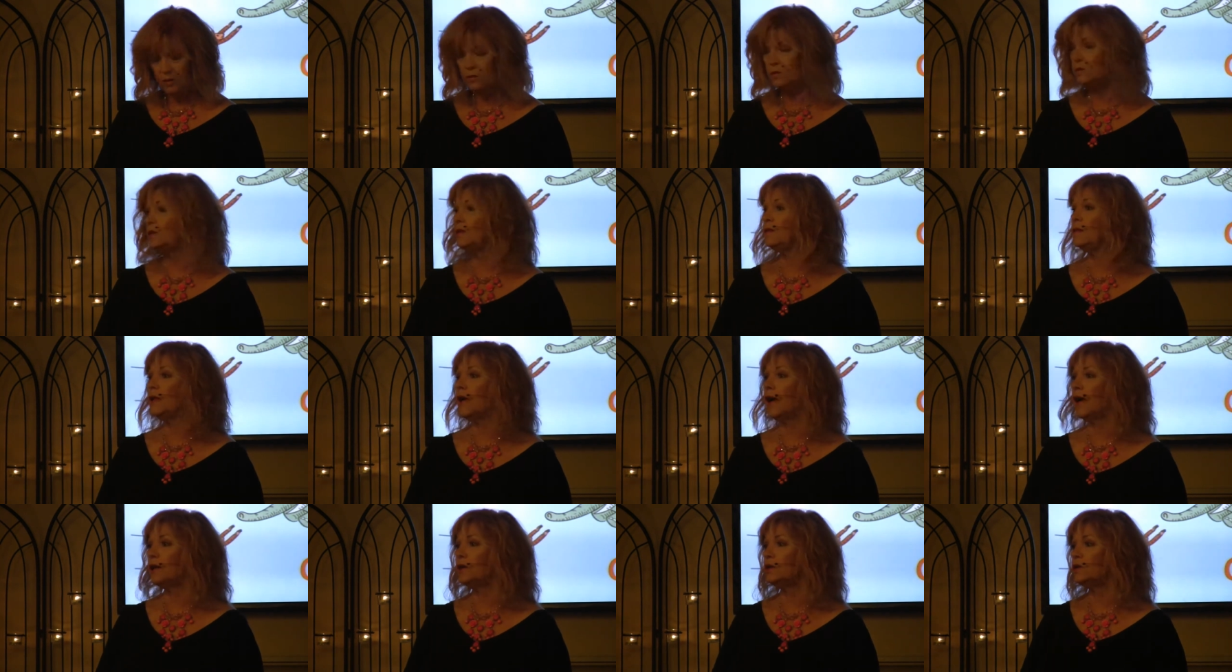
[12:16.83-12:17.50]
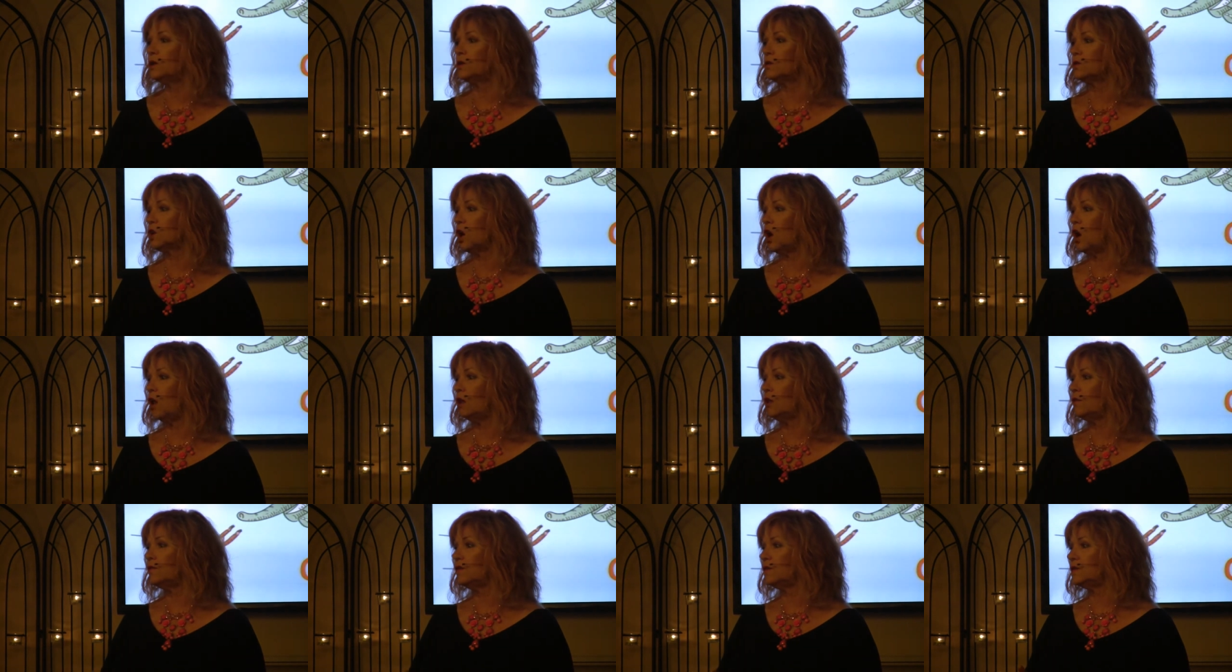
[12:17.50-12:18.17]
See, the antidote to
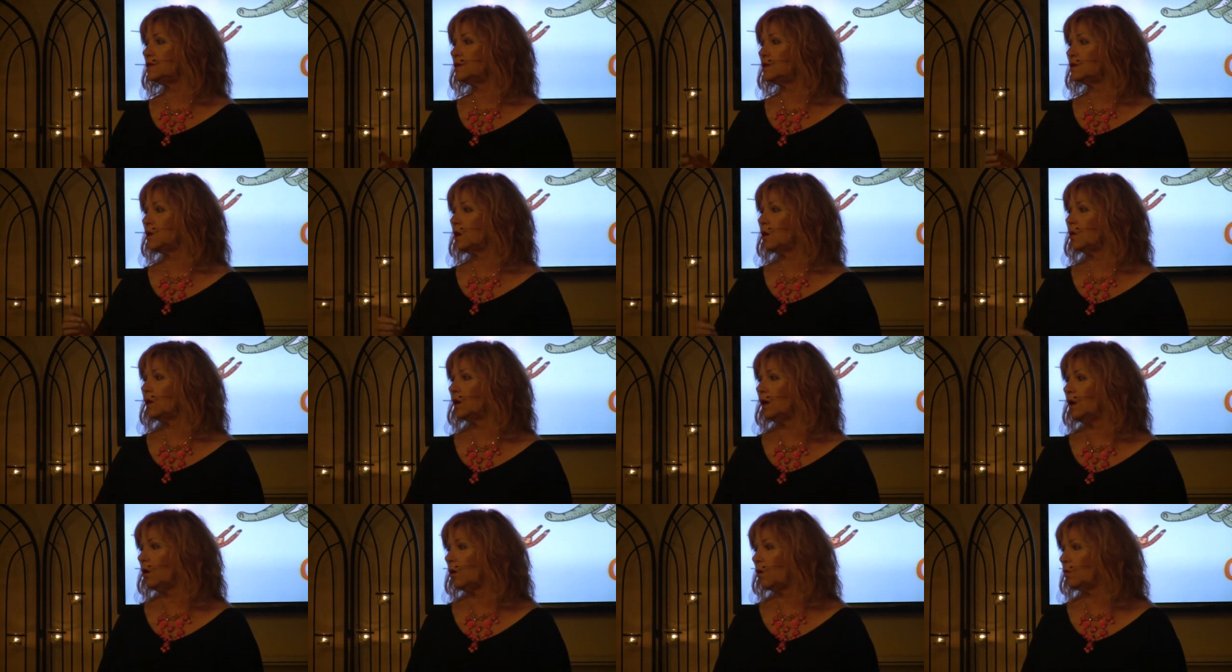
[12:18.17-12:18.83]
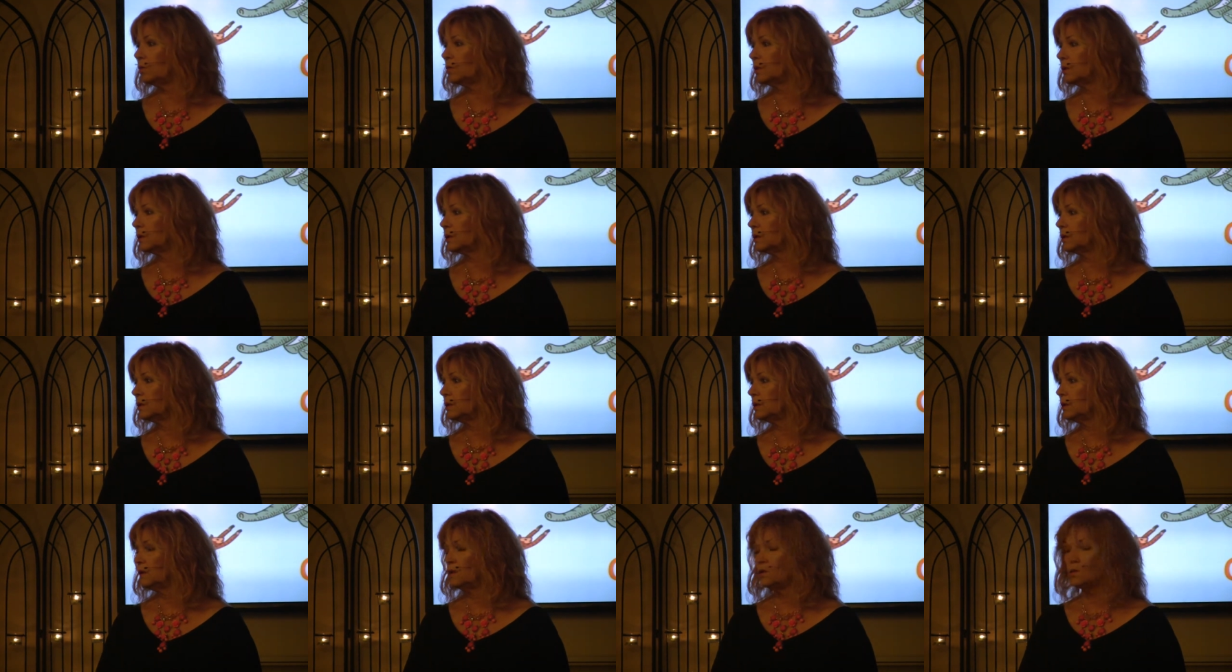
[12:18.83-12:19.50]
all of this is holy hope.
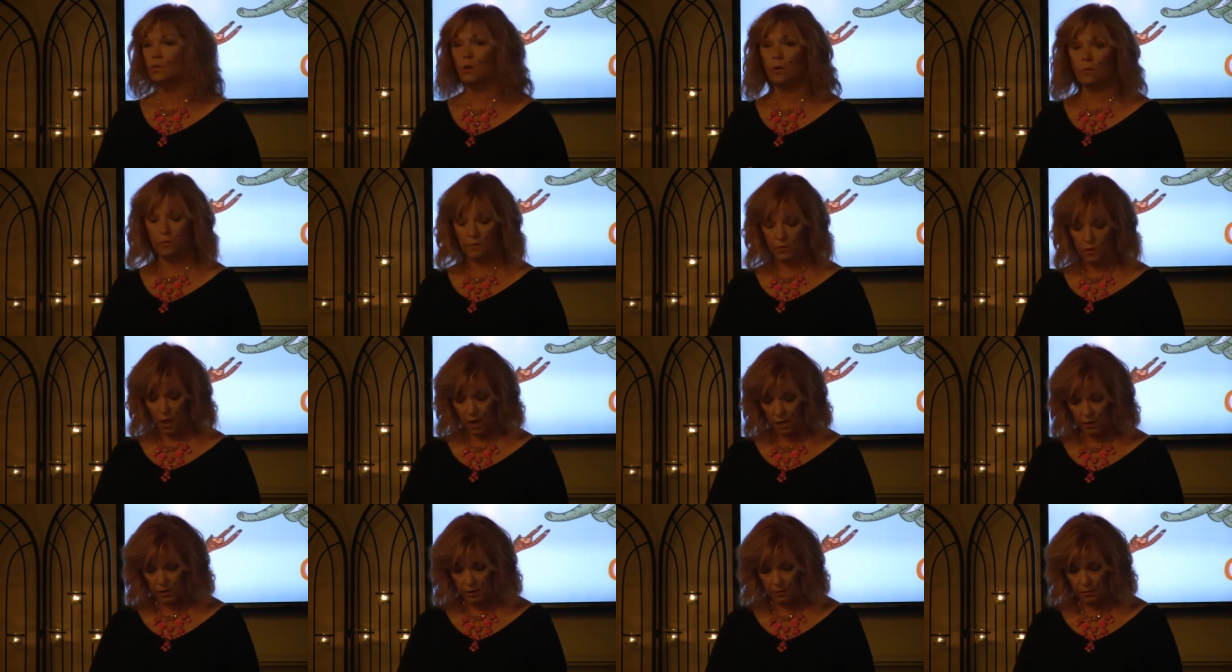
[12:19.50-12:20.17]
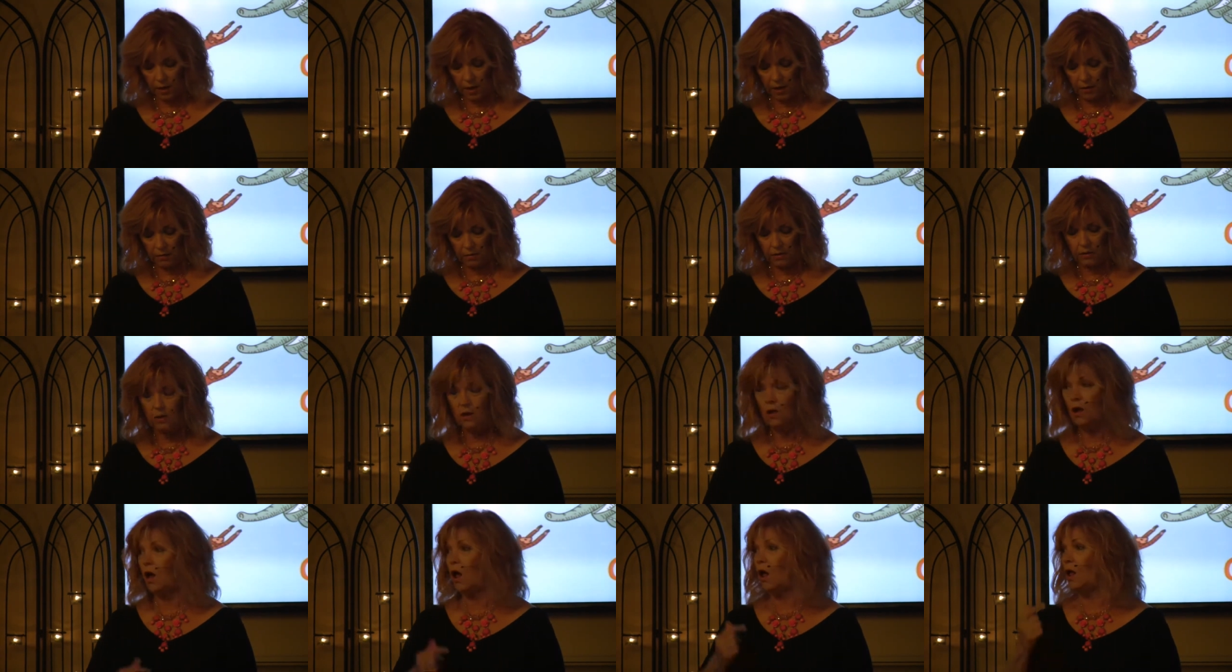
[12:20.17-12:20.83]
It's what we've talked about.
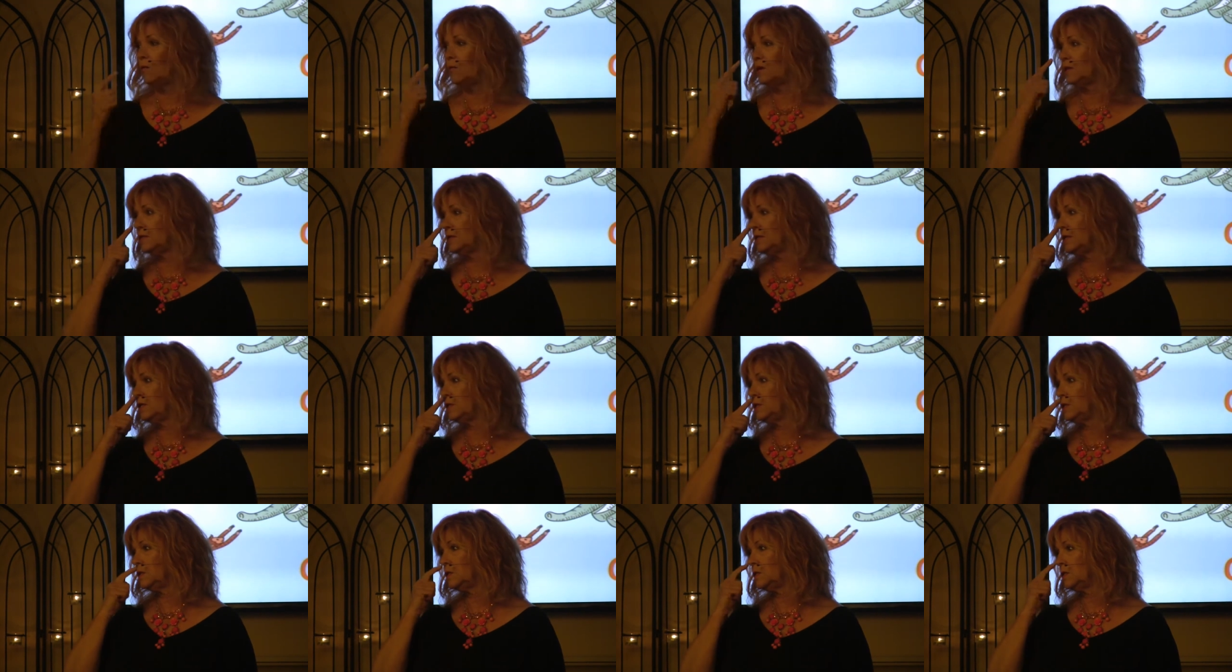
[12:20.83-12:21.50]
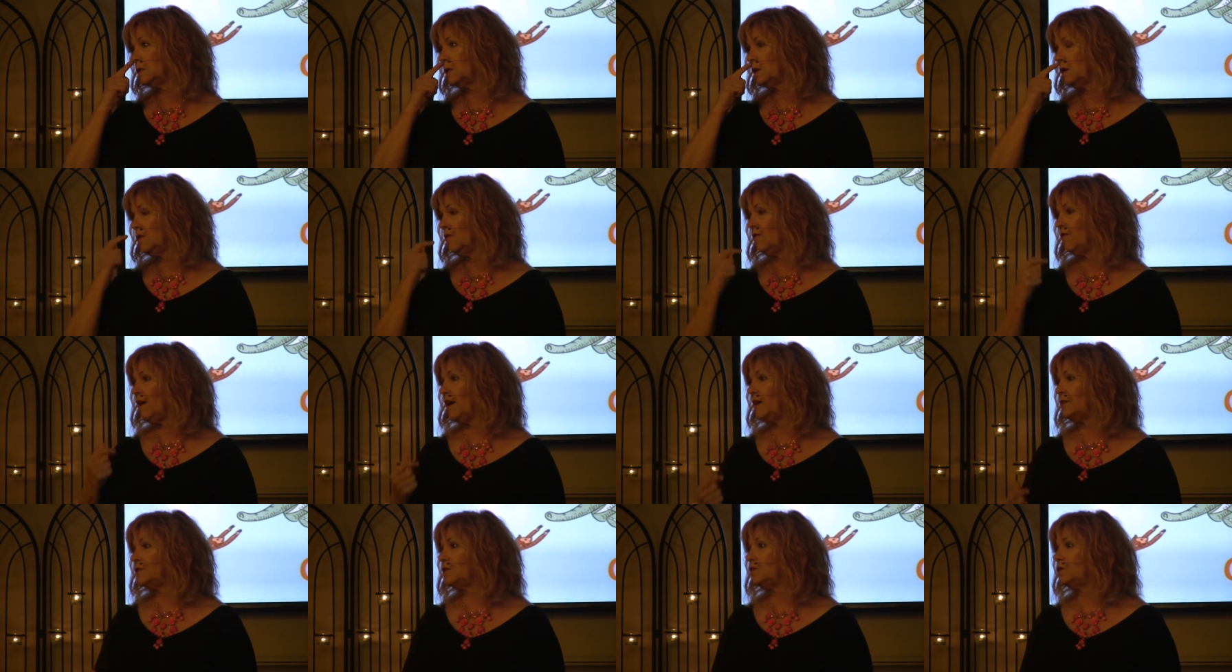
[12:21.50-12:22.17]
Almaas teaches
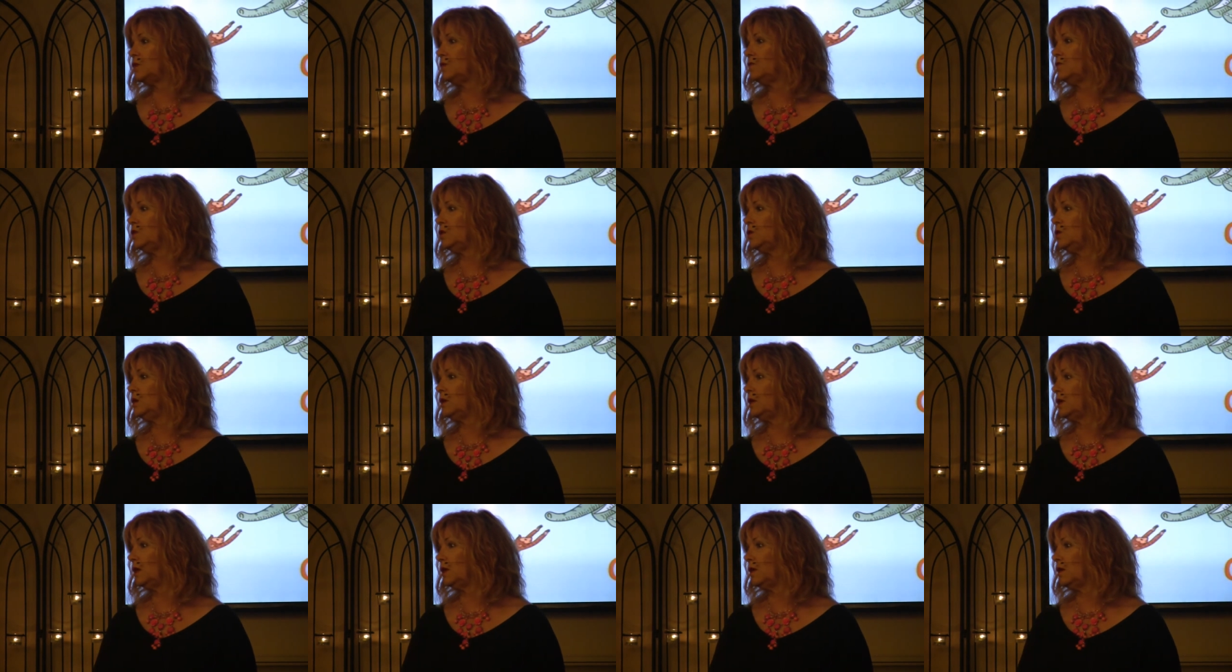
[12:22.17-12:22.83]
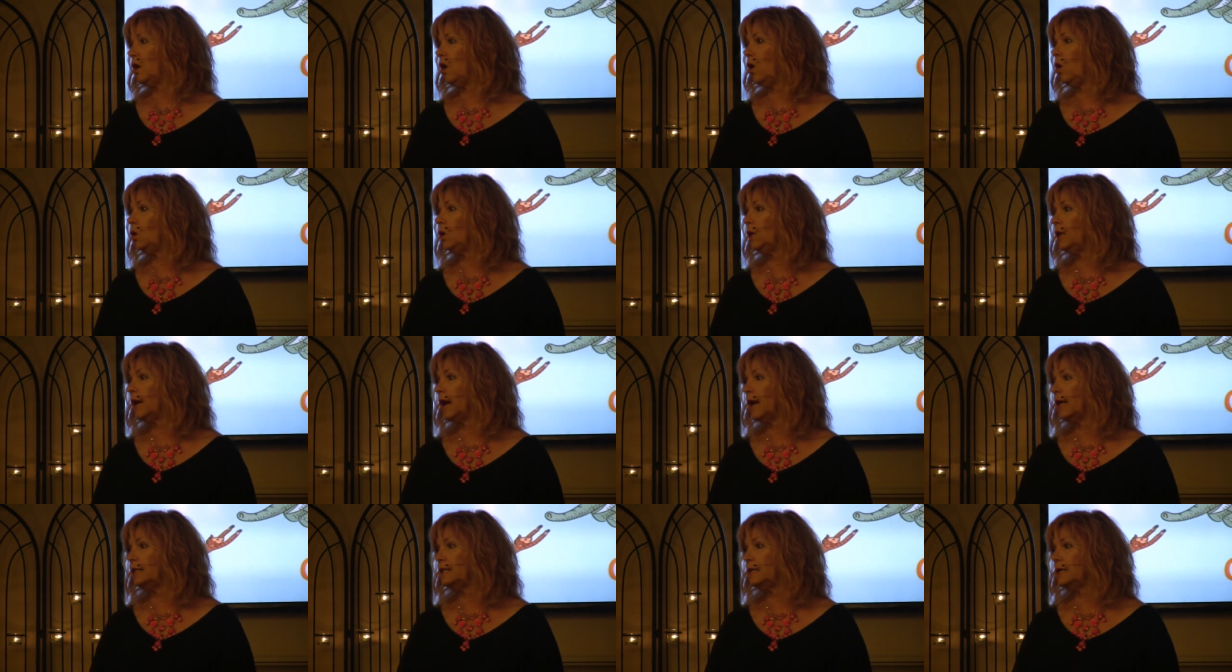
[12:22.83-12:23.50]
facets of unity, the holy
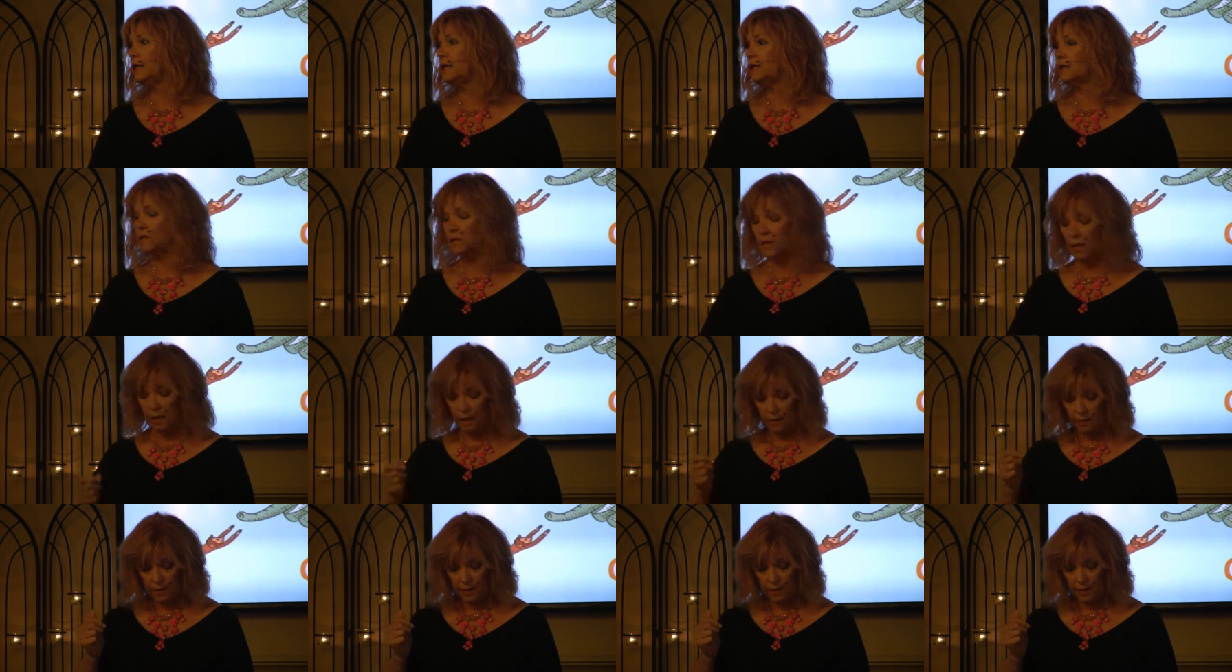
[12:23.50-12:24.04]
ideas.